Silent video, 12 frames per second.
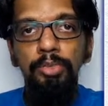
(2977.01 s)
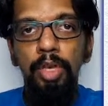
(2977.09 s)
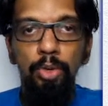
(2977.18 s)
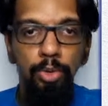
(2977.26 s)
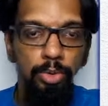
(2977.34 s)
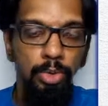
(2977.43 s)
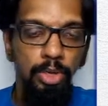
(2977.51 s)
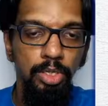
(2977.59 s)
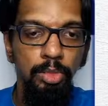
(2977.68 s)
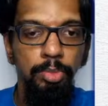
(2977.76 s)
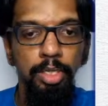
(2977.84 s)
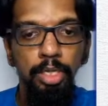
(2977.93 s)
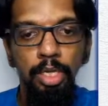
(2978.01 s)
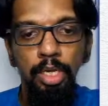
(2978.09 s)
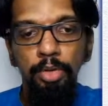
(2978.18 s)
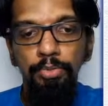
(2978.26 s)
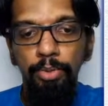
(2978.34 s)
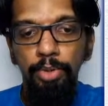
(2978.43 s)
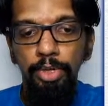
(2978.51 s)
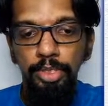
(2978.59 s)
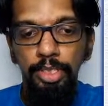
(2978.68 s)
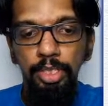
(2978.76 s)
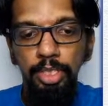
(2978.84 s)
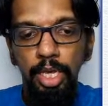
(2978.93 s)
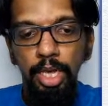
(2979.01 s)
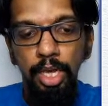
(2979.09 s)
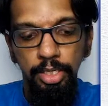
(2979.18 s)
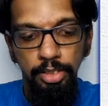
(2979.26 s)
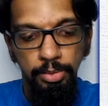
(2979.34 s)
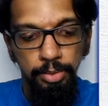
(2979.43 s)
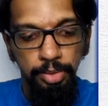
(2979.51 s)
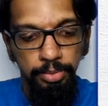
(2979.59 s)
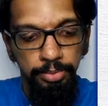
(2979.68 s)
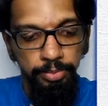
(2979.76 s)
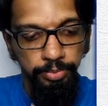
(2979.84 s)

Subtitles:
We are not going to be focusing there as well.